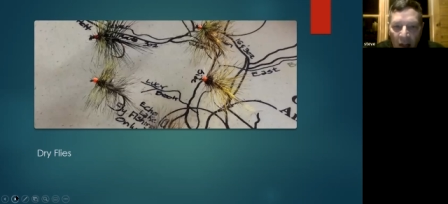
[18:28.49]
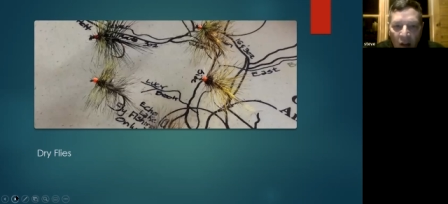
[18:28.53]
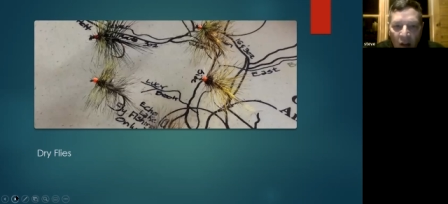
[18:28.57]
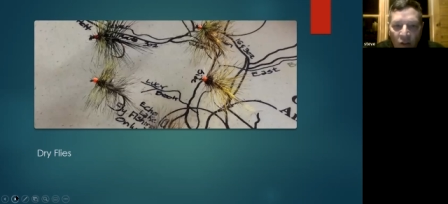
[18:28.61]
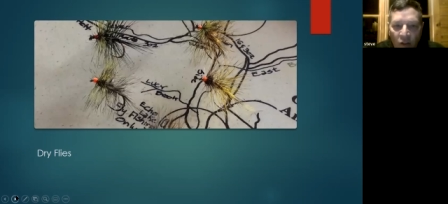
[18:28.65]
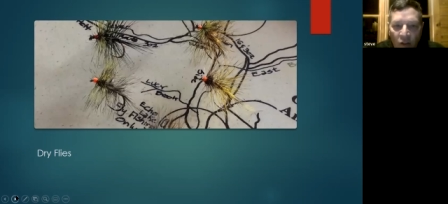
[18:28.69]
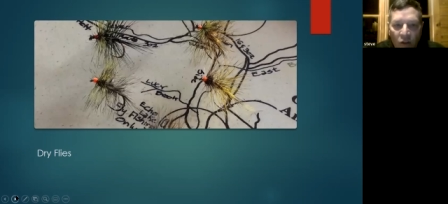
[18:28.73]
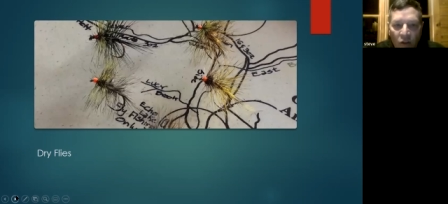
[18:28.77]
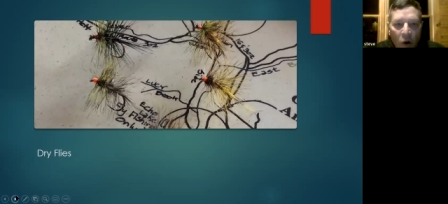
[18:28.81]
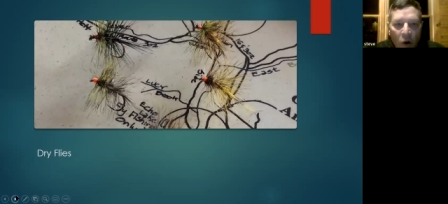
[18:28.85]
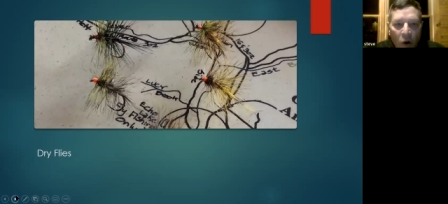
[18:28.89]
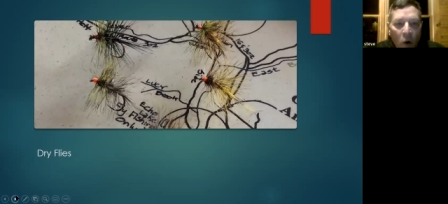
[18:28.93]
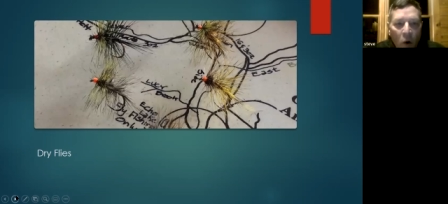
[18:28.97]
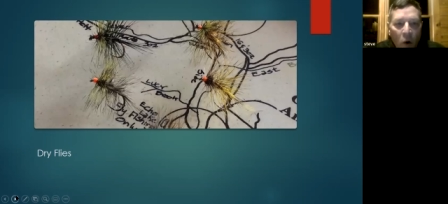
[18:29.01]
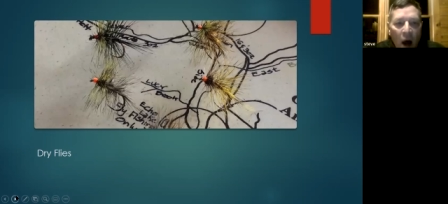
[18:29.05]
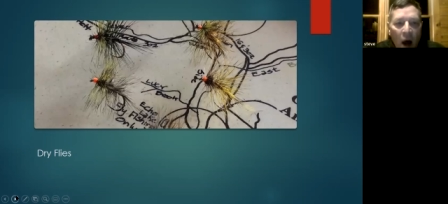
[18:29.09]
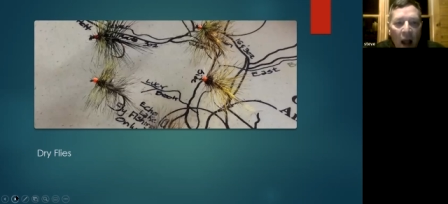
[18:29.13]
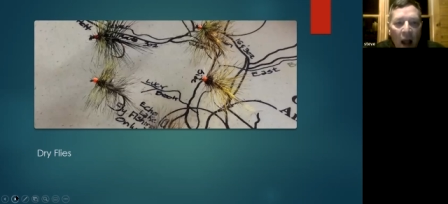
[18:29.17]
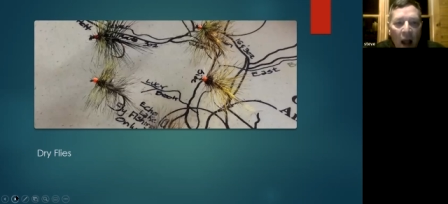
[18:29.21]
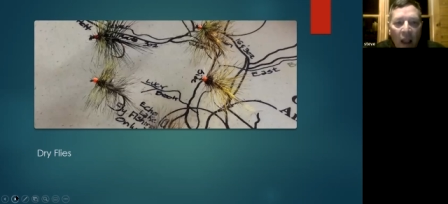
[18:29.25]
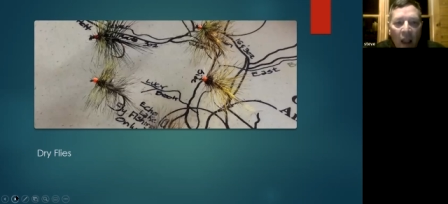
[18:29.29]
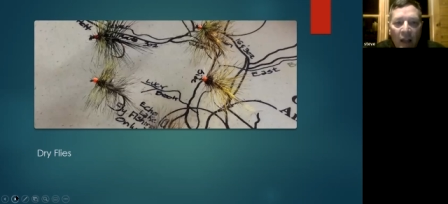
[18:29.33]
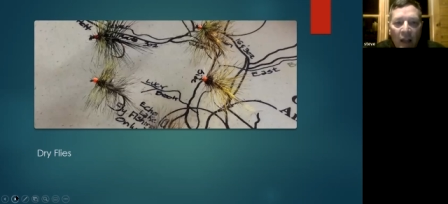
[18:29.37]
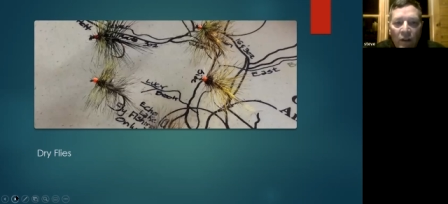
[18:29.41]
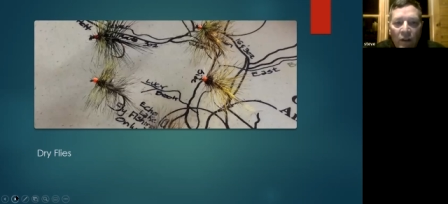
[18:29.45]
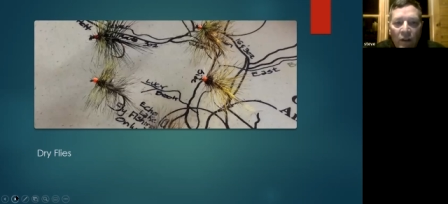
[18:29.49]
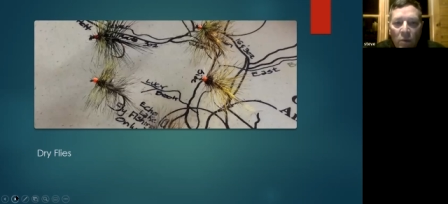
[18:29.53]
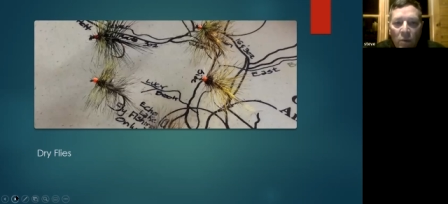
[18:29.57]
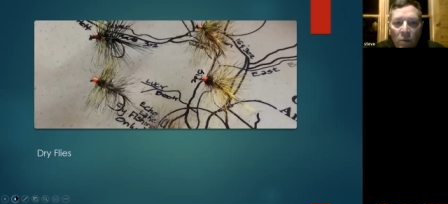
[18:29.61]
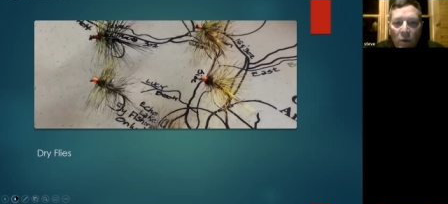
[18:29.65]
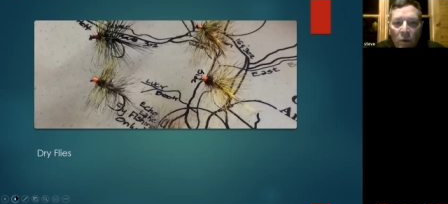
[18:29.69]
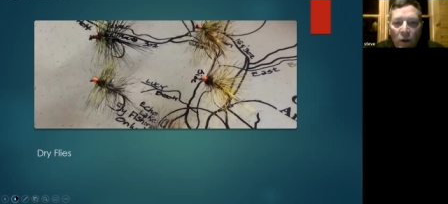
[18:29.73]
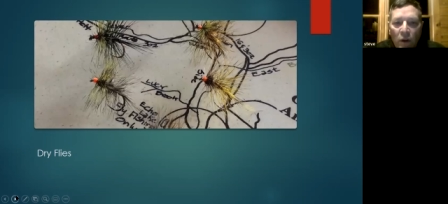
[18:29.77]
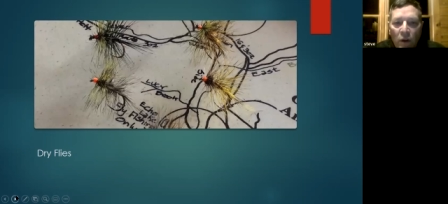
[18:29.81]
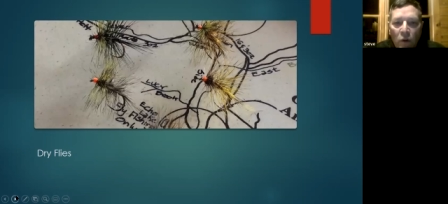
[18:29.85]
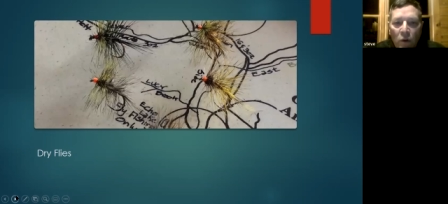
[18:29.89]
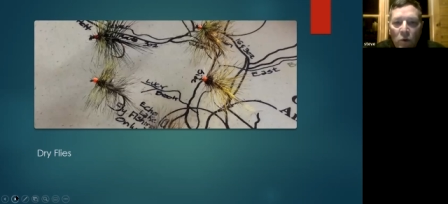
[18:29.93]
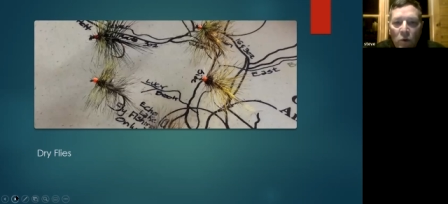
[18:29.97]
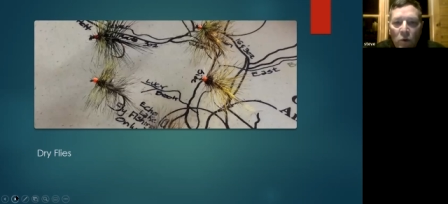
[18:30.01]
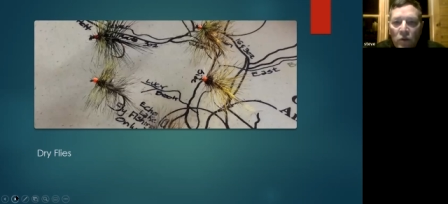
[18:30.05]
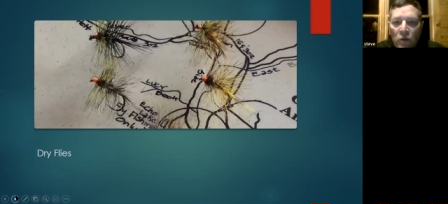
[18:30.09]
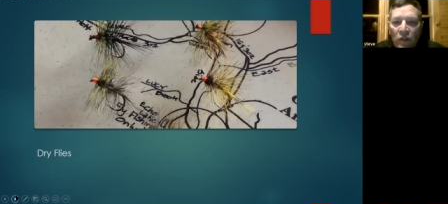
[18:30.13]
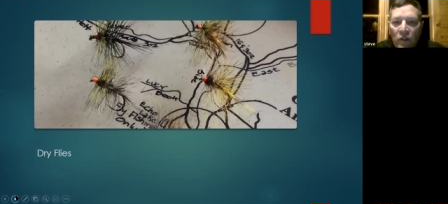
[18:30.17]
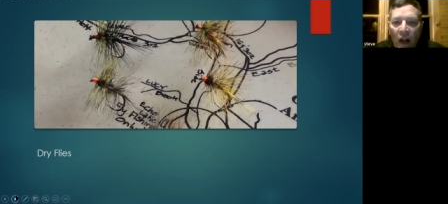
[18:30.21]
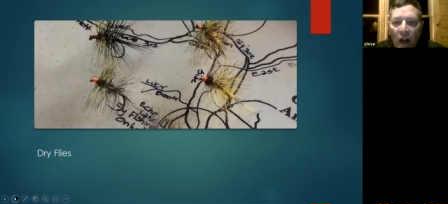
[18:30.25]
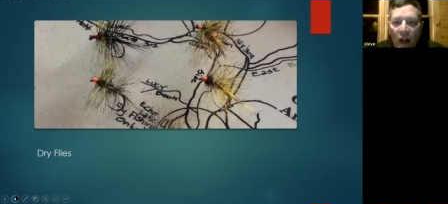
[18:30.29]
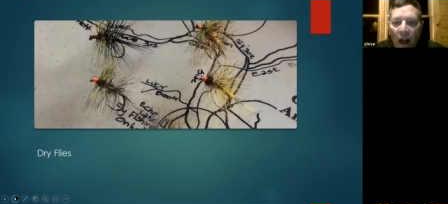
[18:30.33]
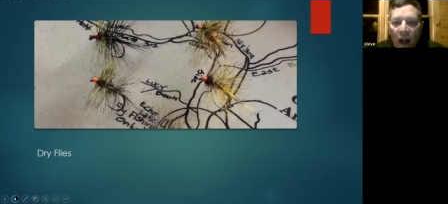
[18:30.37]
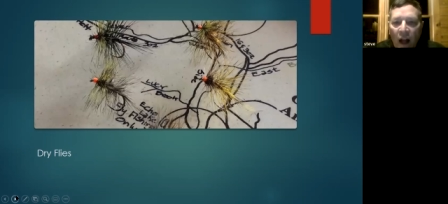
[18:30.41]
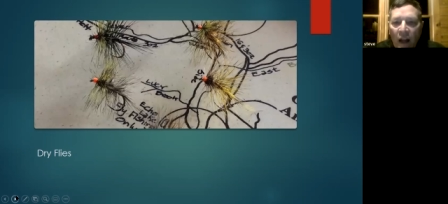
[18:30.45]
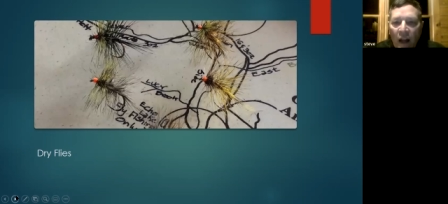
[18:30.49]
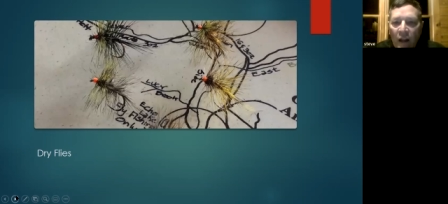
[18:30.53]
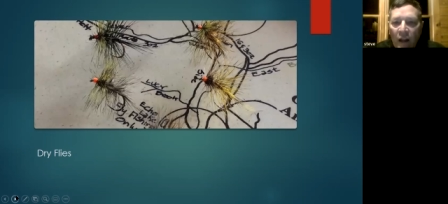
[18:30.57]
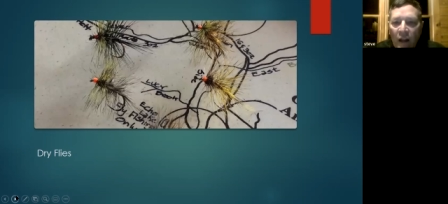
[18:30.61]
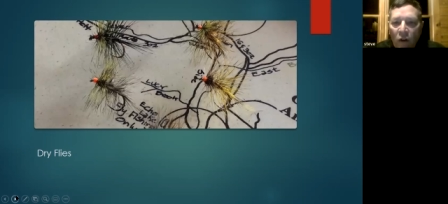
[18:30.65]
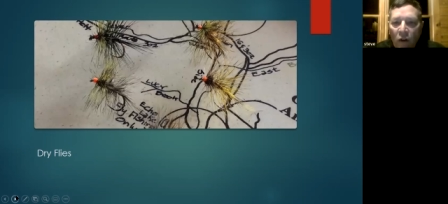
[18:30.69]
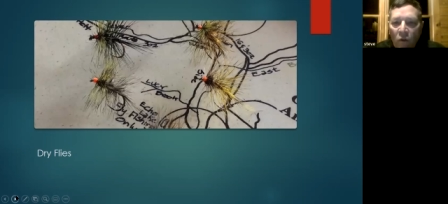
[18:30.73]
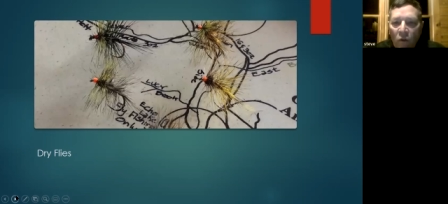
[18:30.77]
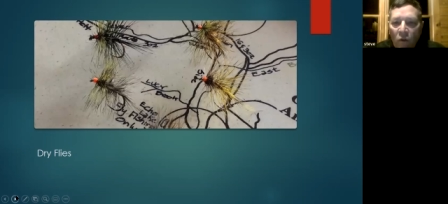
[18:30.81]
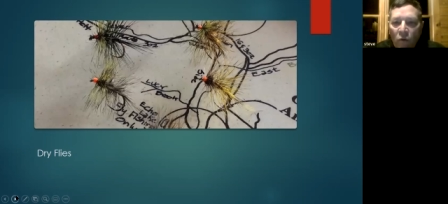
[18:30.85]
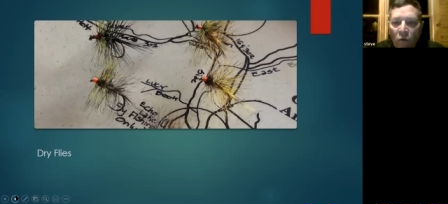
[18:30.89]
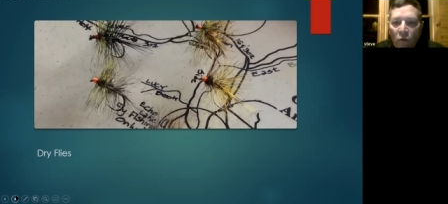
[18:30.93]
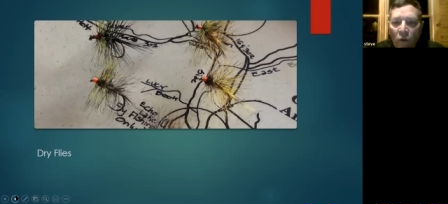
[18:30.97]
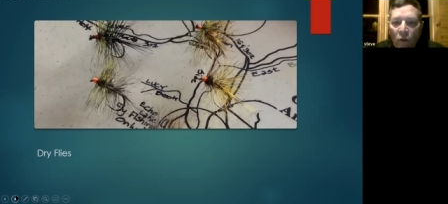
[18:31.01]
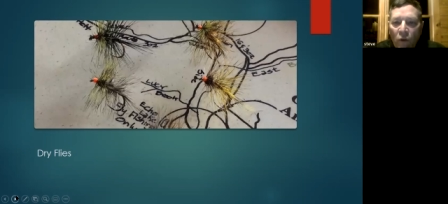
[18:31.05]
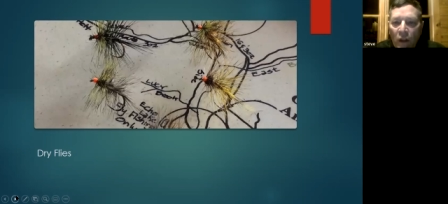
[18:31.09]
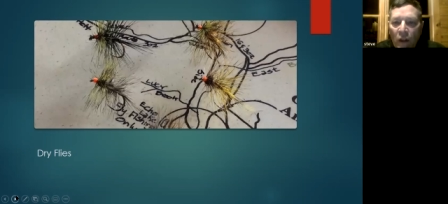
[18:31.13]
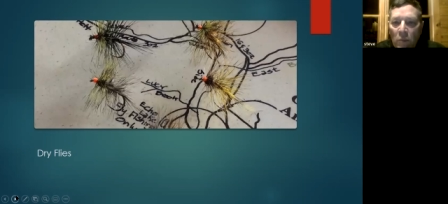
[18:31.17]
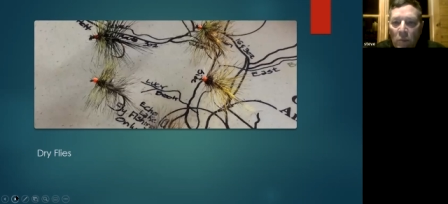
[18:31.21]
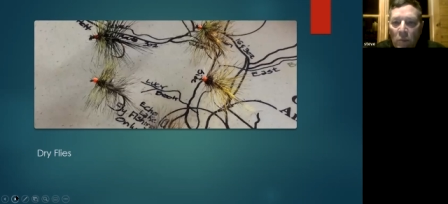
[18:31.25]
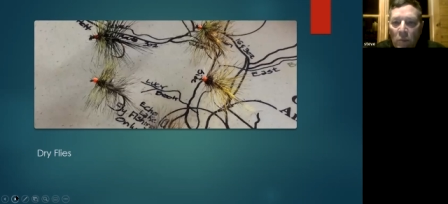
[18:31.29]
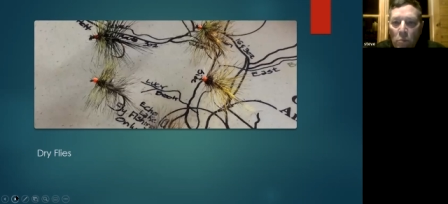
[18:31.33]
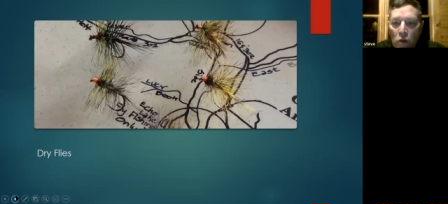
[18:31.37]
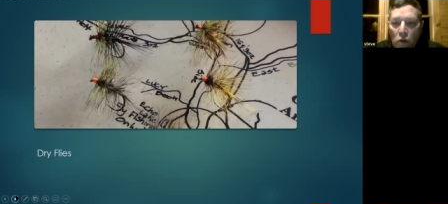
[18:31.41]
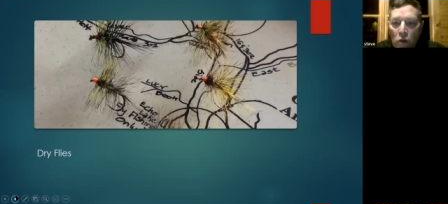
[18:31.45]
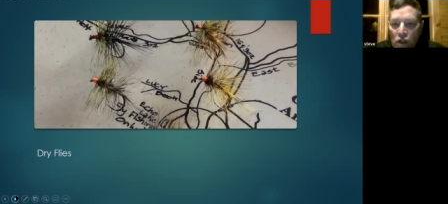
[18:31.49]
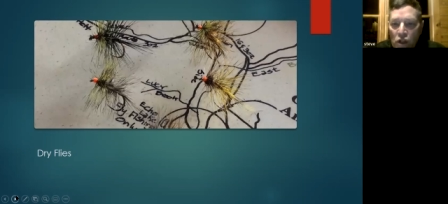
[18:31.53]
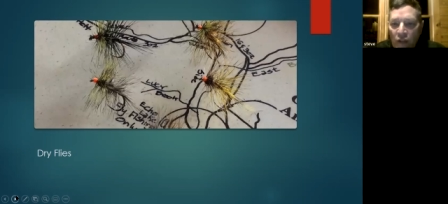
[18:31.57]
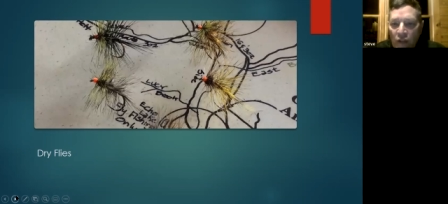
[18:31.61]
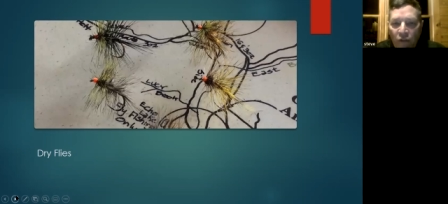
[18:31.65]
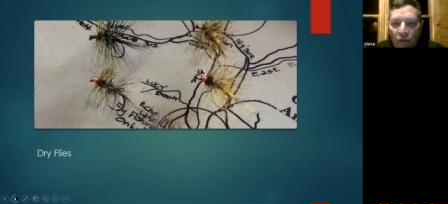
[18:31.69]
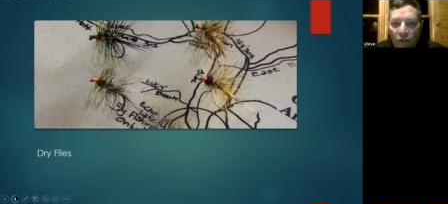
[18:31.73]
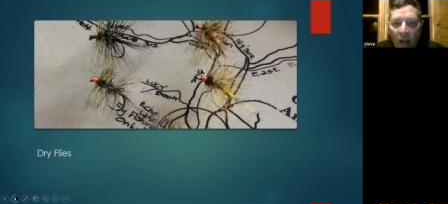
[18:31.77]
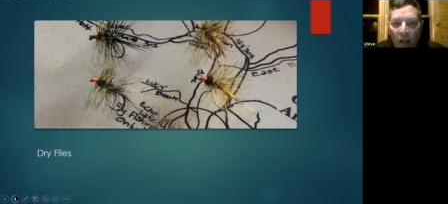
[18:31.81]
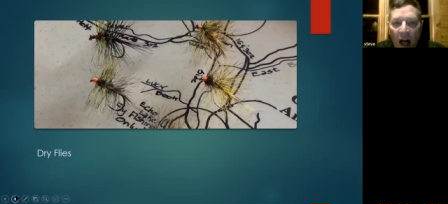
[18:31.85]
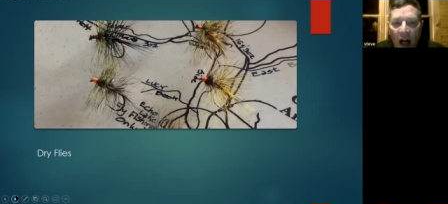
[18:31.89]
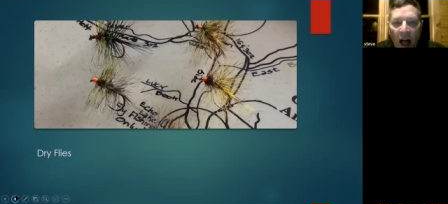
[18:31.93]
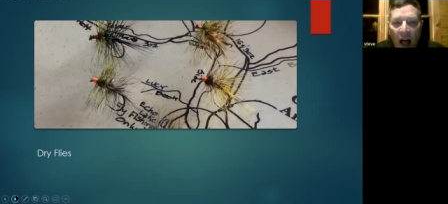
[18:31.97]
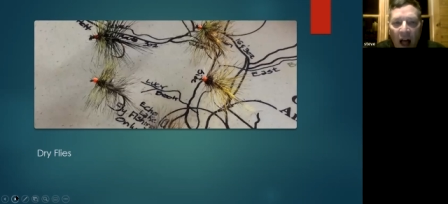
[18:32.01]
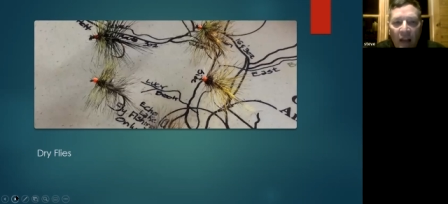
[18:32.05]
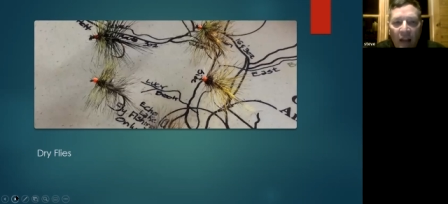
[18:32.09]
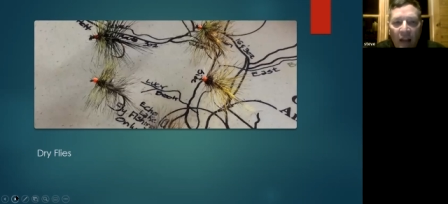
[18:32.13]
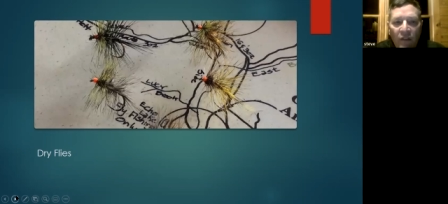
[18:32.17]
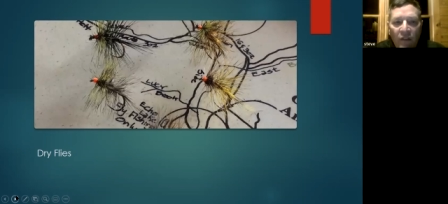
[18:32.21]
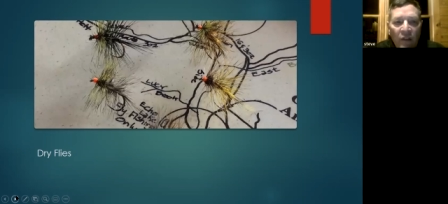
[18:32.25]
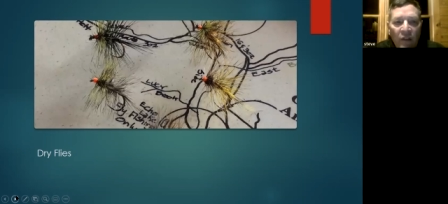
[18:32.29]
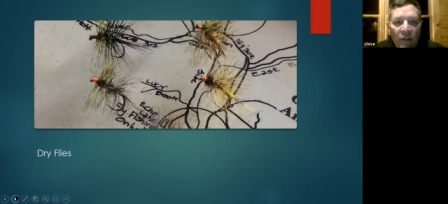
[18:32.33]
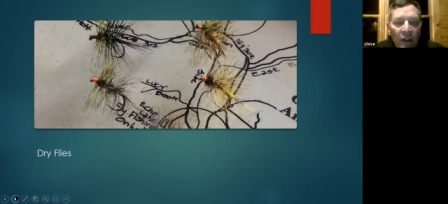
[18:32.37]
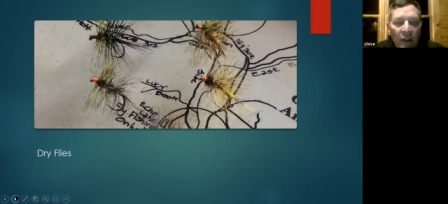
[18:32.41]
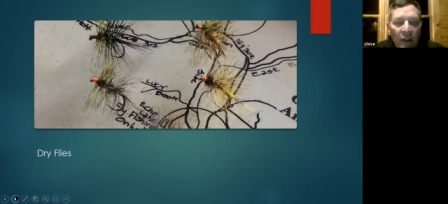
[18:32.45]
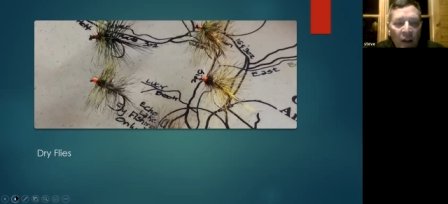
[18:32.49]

So I like to use, uh, you know, really bushy flies.